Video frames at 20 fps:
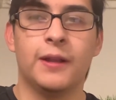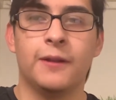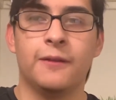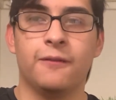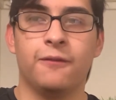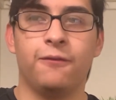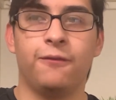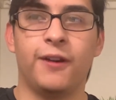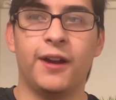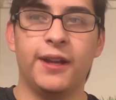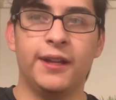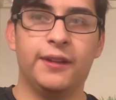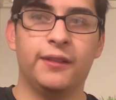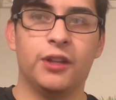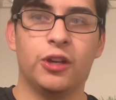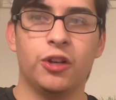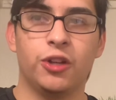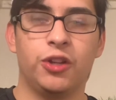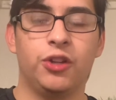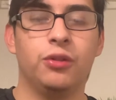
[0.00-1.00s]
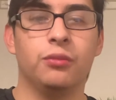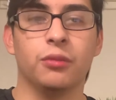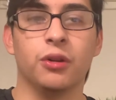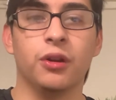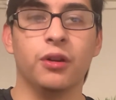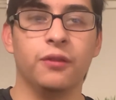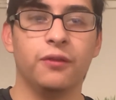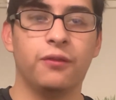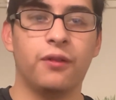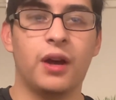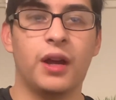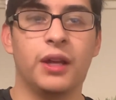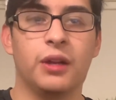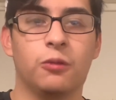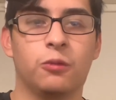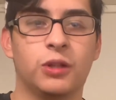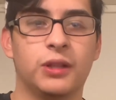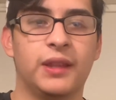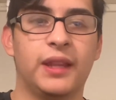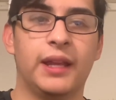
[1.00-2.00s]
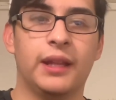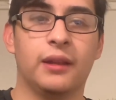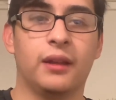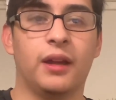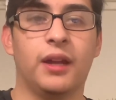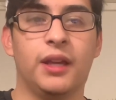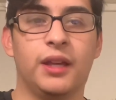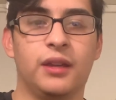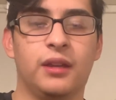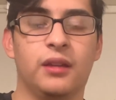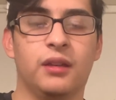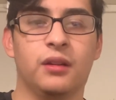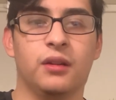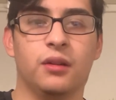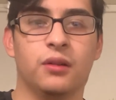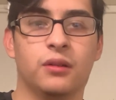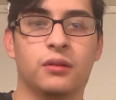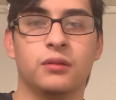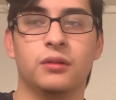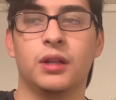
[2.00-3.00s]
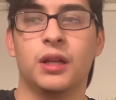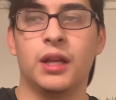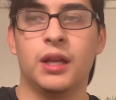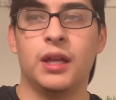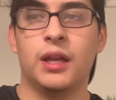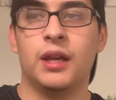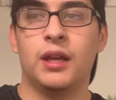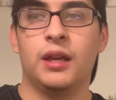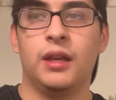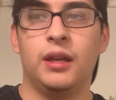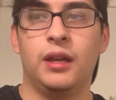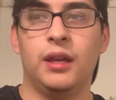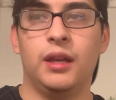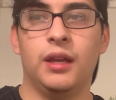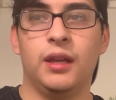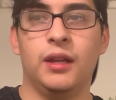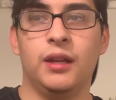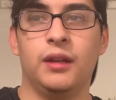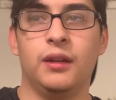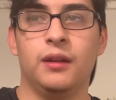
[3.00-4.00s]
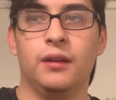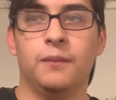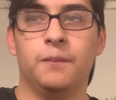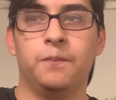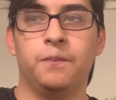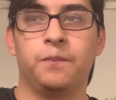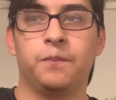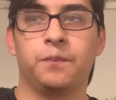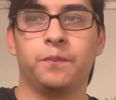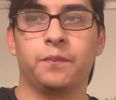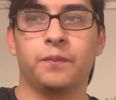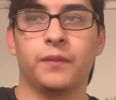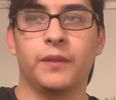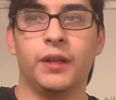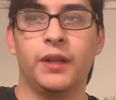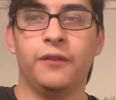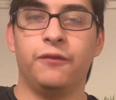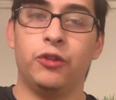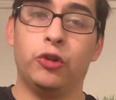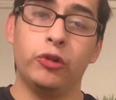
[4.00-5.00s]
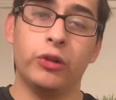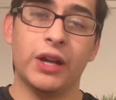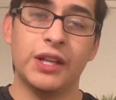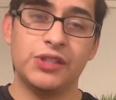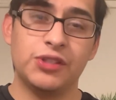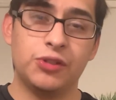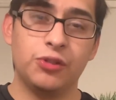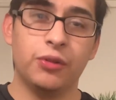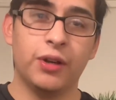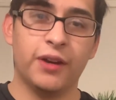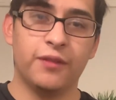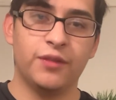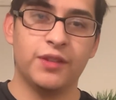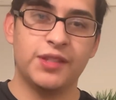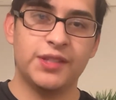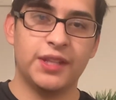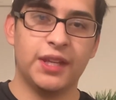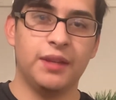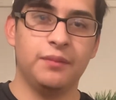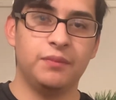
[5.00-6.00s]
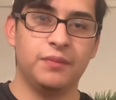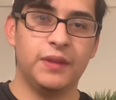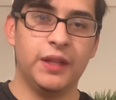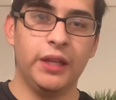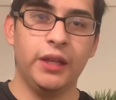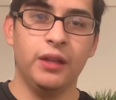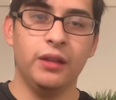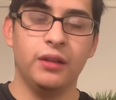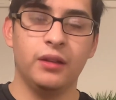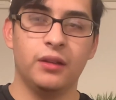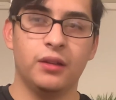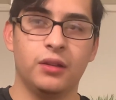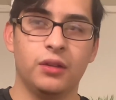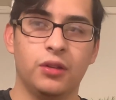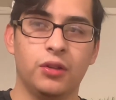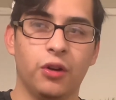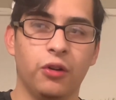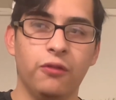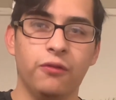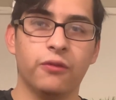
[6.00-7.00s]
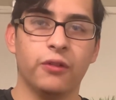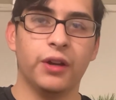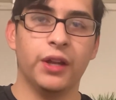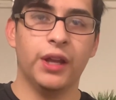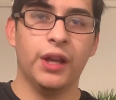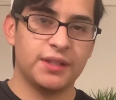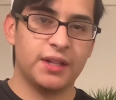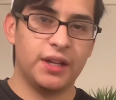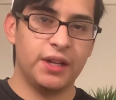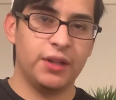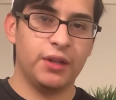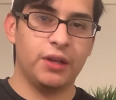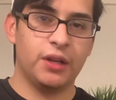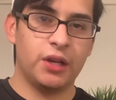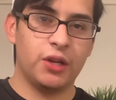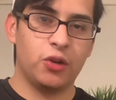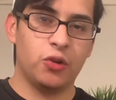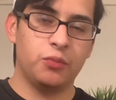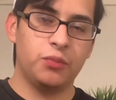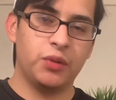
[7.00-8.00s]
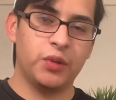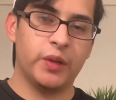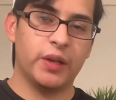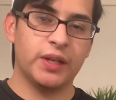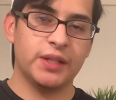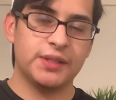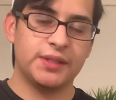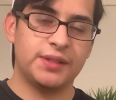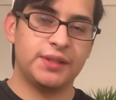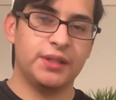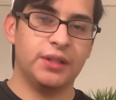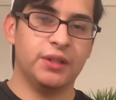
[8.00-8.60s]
find their humor, find what they like, and if you guys do have the same thing, go for it. I hope you guys,